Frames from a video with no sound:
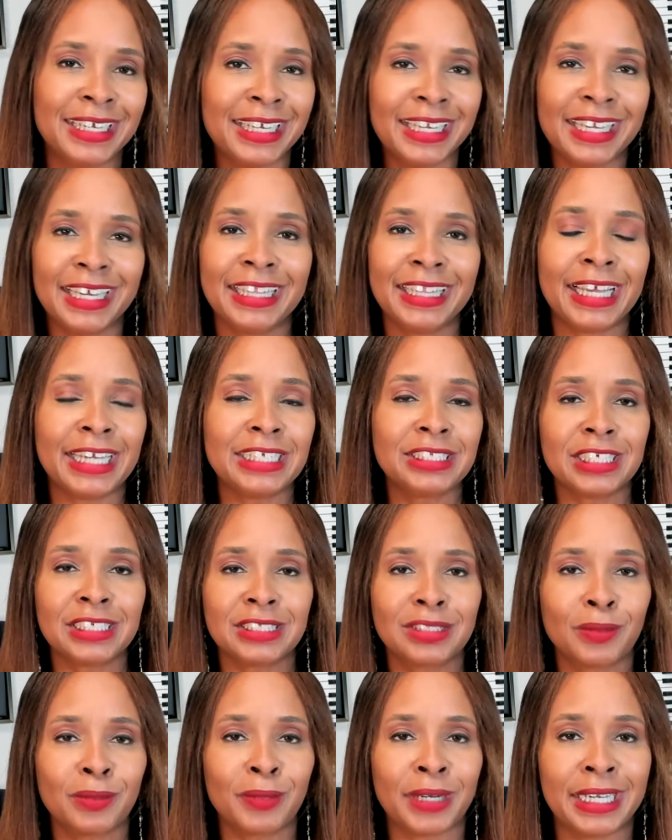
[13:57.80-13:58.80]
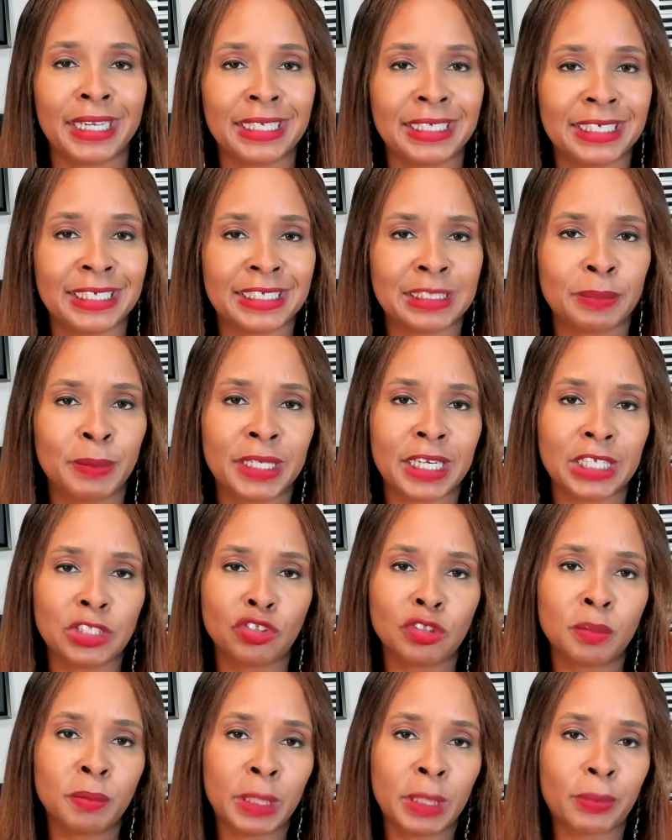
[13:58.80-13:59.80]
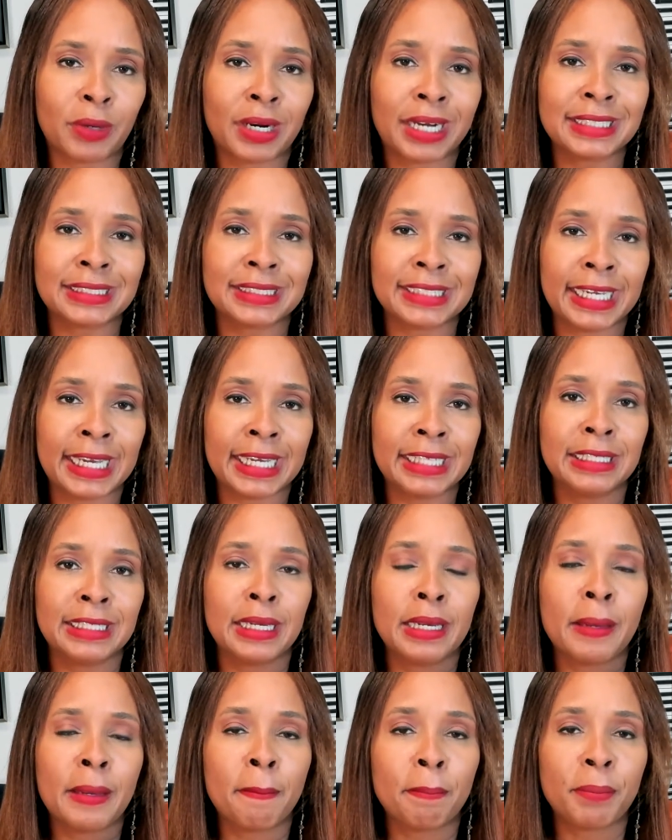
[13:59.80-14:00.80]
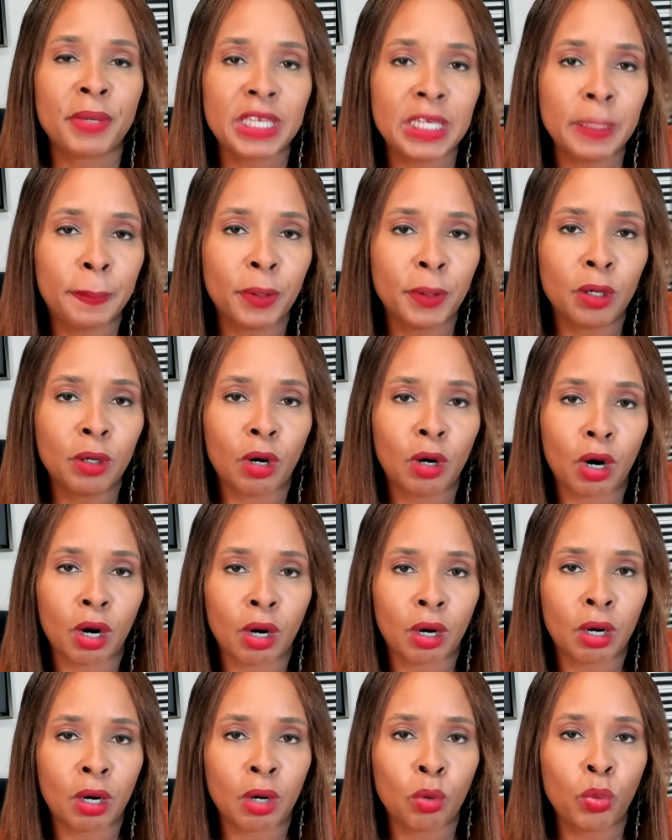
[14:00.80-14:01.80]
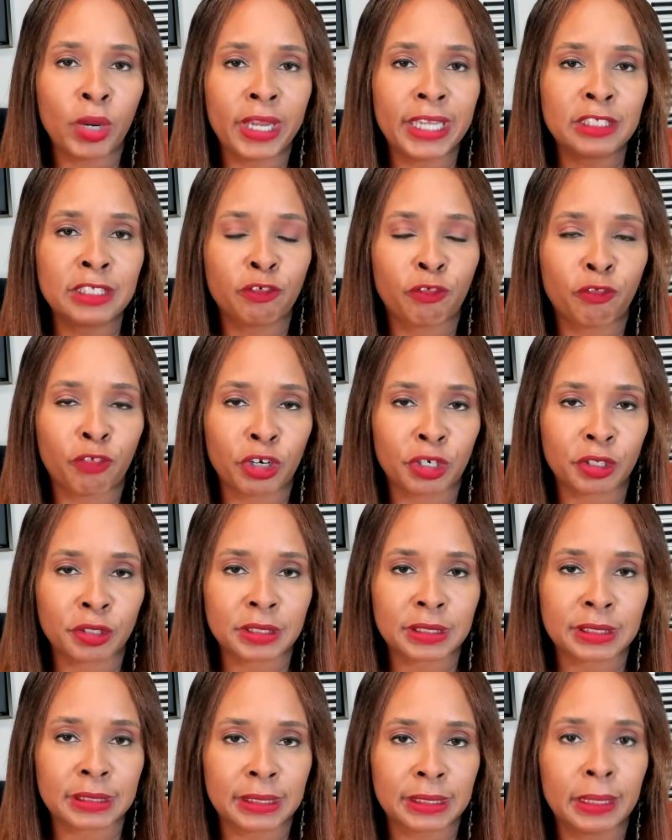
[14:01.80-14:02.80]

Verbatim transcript: And that's just the way it is. Because you remember, I said, people always first.